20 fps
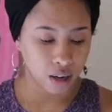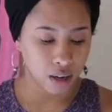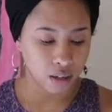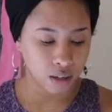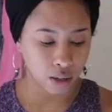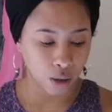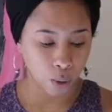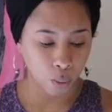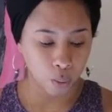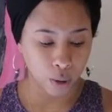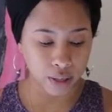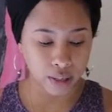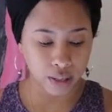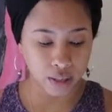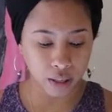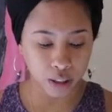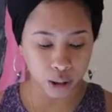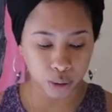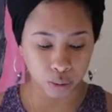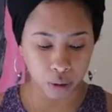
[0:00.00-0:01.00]
So one
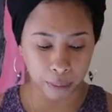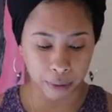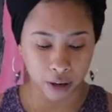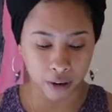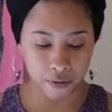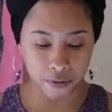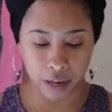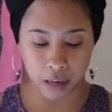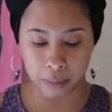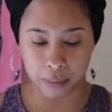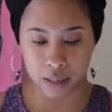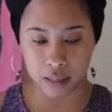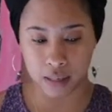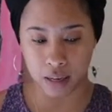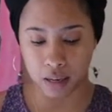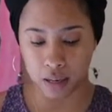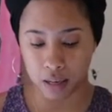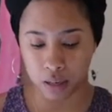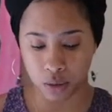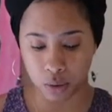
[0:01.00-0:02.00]
such woman, a famous
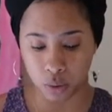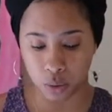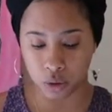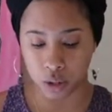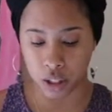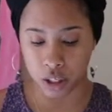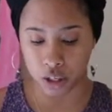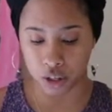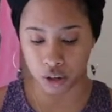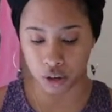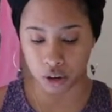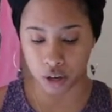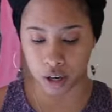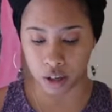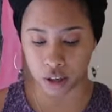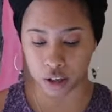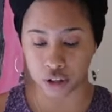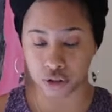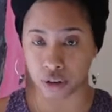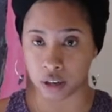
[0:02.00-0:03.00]
Sunday school teacher,
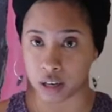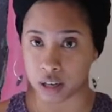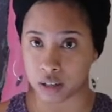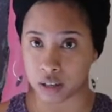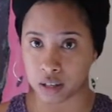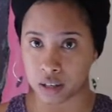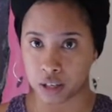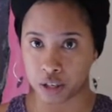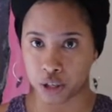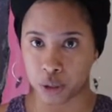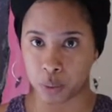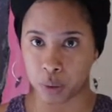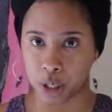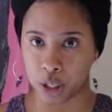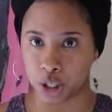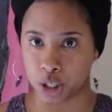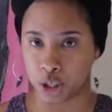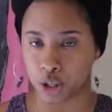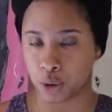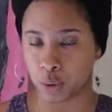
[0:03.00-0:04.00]
illustrated the
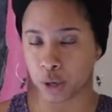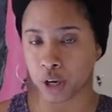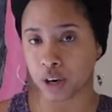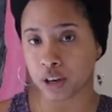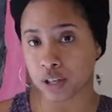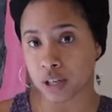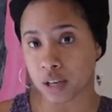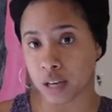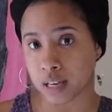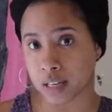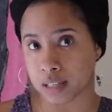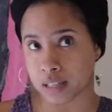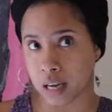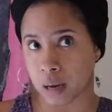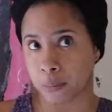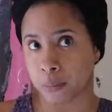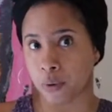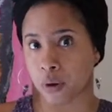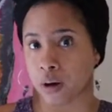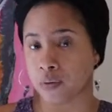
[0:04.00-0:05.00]
situation. So here's an
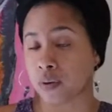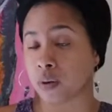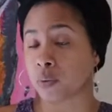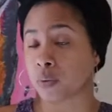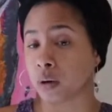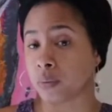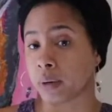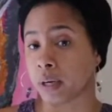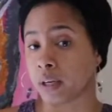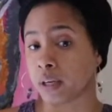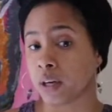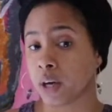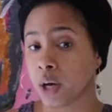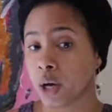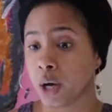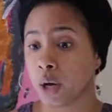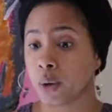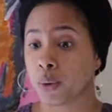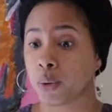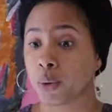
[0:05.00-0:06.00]
example of a woman
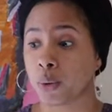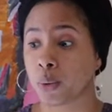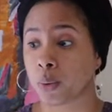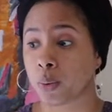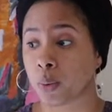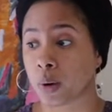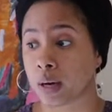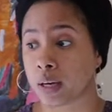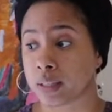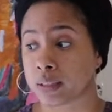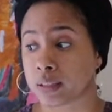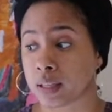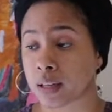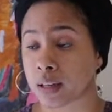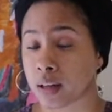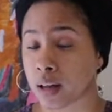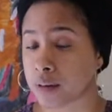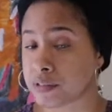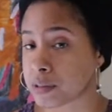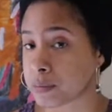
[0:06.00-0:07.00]
who was
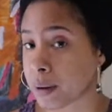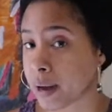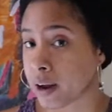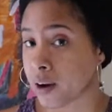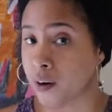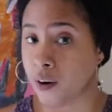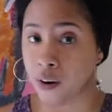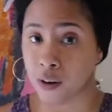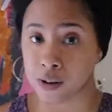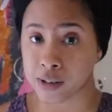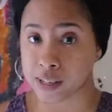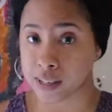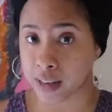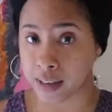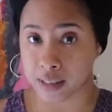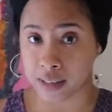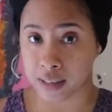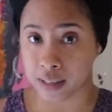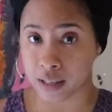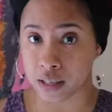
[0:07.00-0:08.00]
loved by all
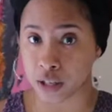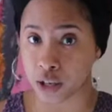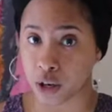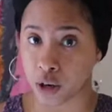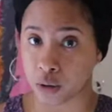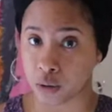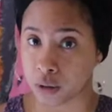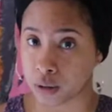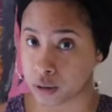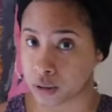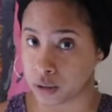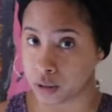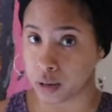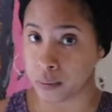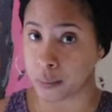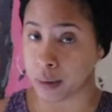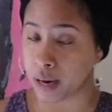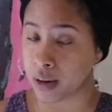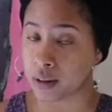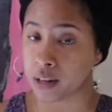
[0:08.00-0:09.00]
sexes, you know, the,
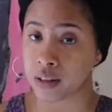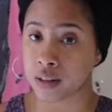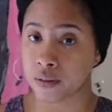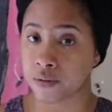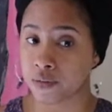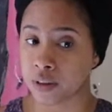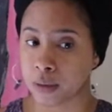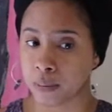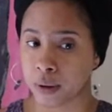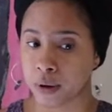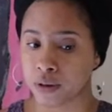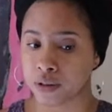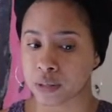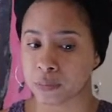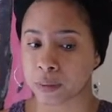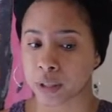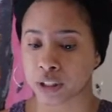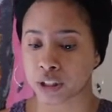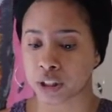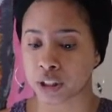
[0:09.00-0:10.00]
the male and the
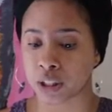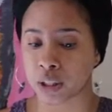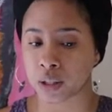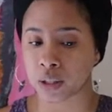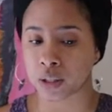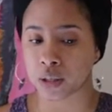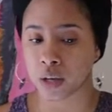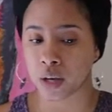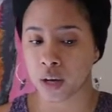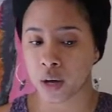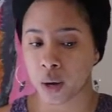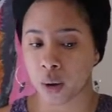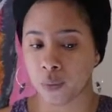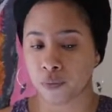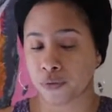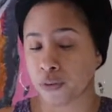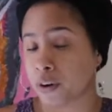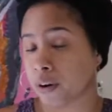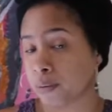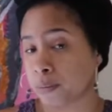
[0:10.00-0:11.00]
females, but she
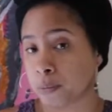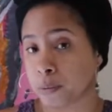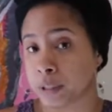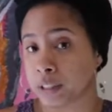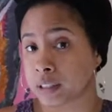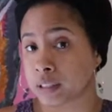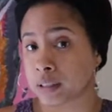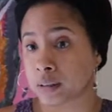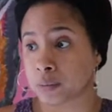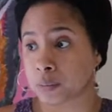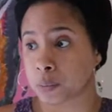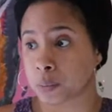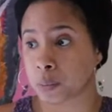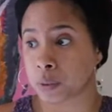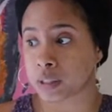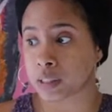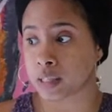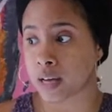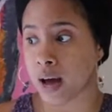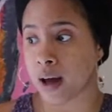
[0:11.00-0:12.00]
for, was,
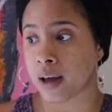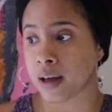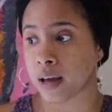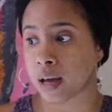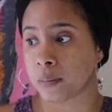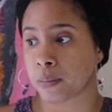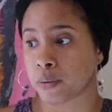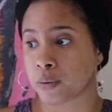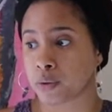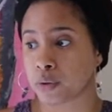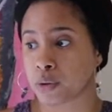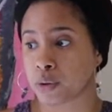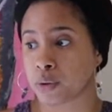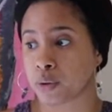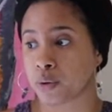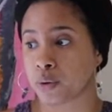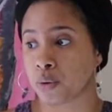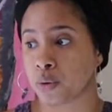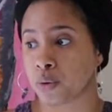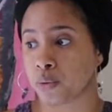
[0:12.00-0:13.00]
was not able
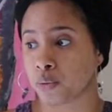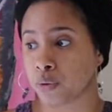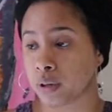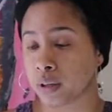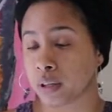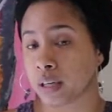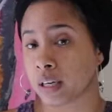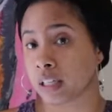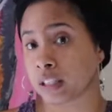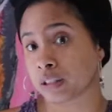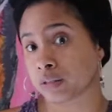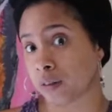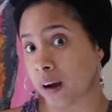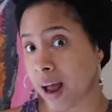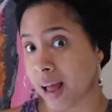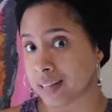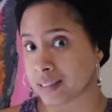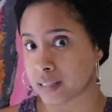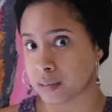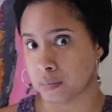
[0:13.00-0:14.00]
to really
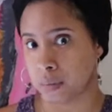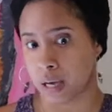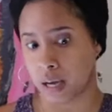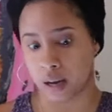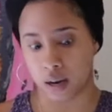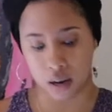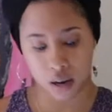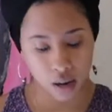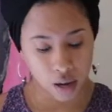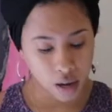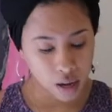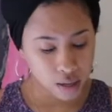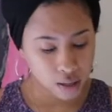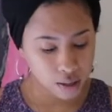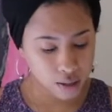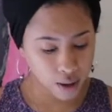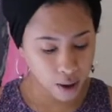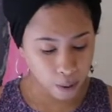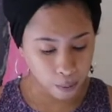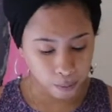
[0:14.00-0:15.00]
attract a man.
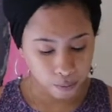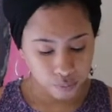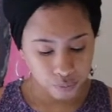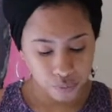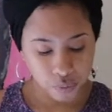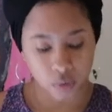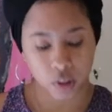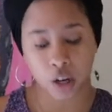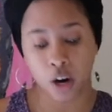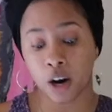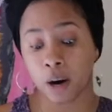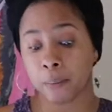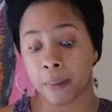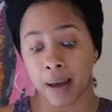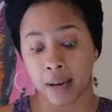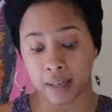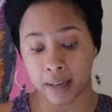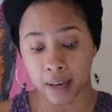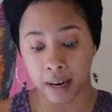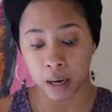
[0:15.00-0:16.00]
So, her
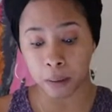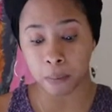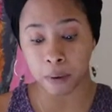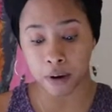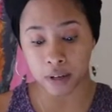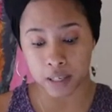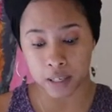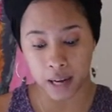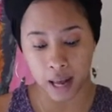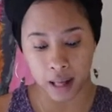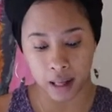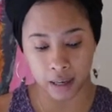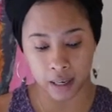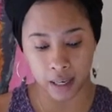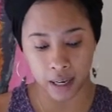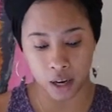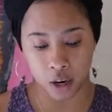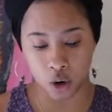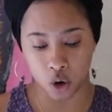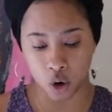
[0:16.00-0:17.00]
magnetic
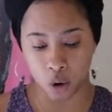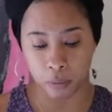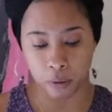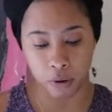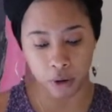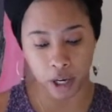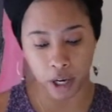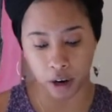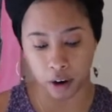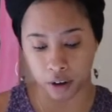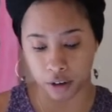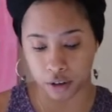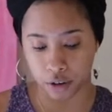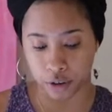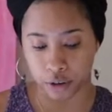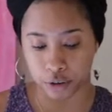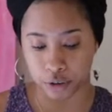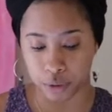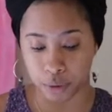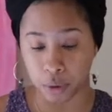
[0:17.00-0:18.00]
personality and noble
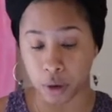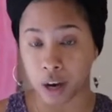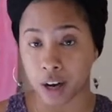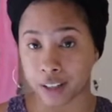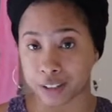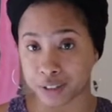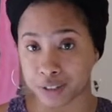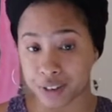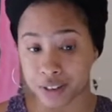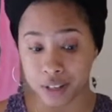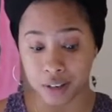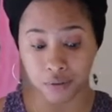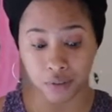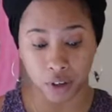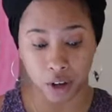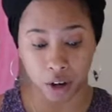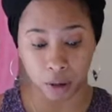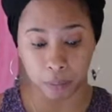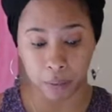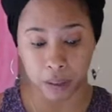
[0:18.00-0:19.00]
character drew hundreds of
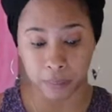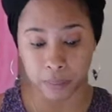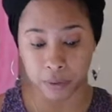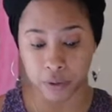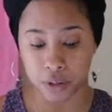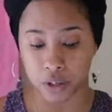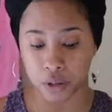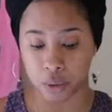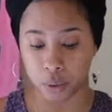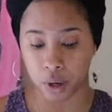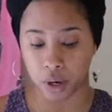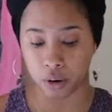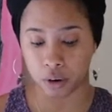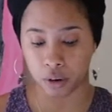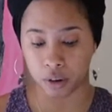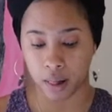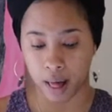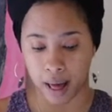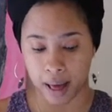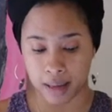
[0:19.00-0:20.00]
young people to join her
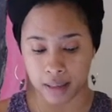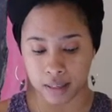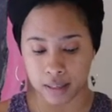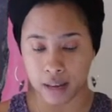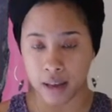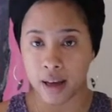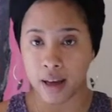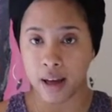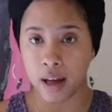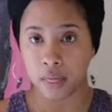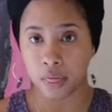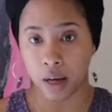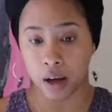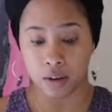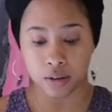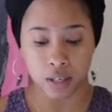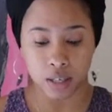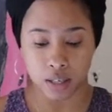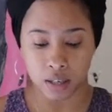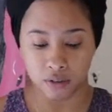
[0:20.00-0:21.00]
class.
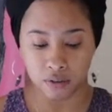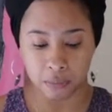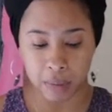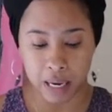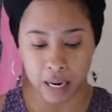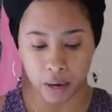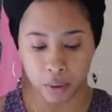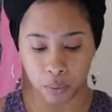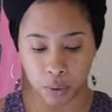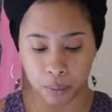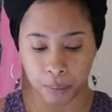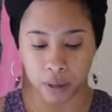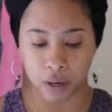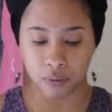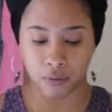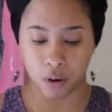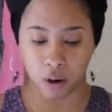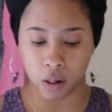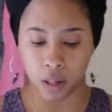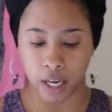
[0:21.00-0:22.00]
Thousands of men and women
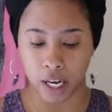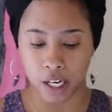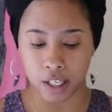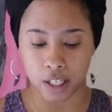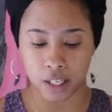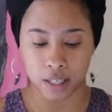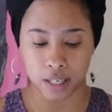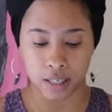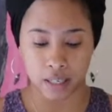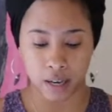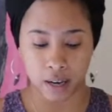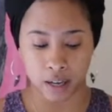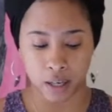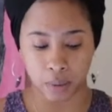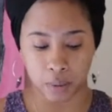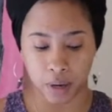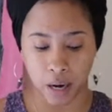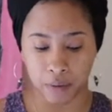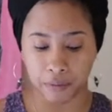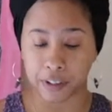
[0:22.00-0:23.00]
of all ages
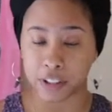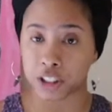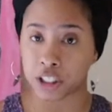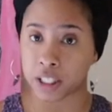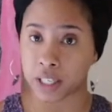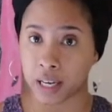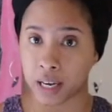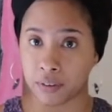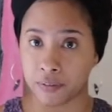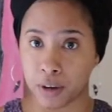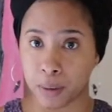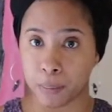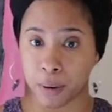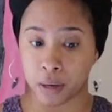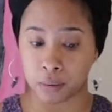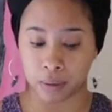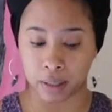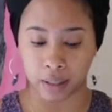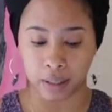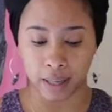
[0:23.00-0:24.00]
attend whenever she gave a
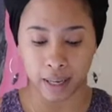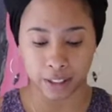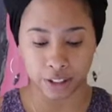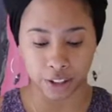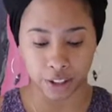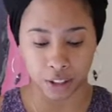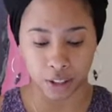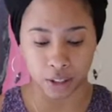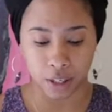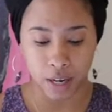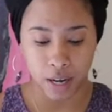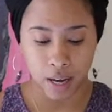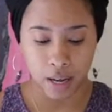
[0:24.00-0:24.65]
public lecture.